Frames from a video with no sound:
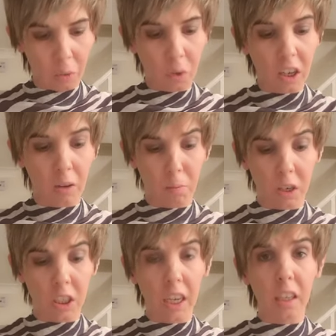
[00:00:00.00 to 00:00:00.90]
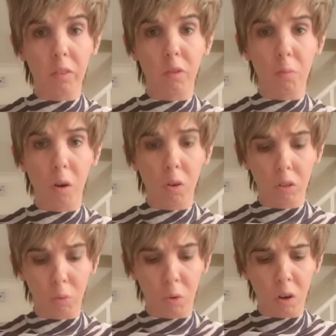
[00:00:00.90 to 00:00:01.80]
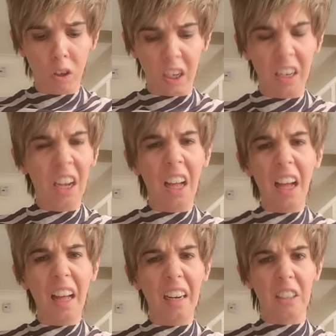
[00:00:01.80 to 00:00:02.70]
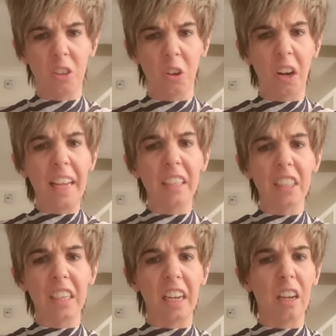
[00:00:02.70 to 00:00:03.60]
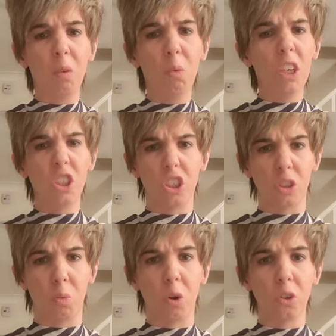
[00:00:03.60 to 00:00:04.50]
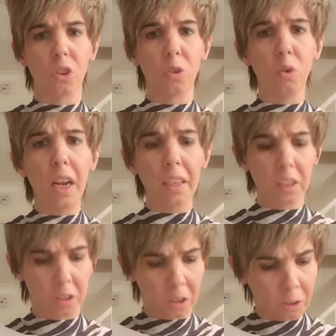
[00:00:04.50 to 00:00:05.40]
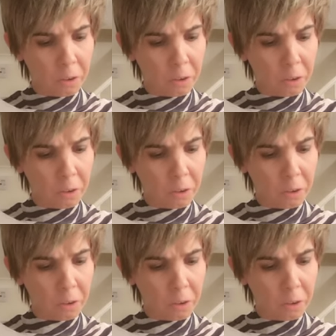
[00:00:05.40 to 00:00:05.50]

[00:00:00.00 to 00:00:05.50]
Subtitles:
We can be tired from all the walking, our little legs ache, and we just want to rest.